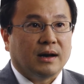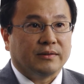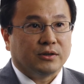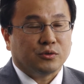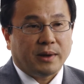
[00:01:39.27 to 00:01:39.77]
I
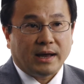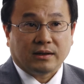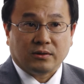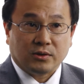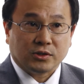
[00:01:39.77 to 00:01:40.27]
think Japan
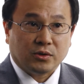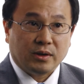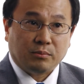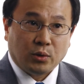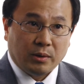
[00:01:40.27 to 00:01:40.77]
can also
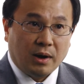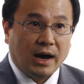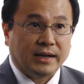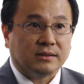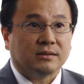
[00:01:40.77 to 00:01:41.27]
employ
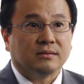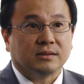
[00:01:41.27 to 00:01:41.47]
mines.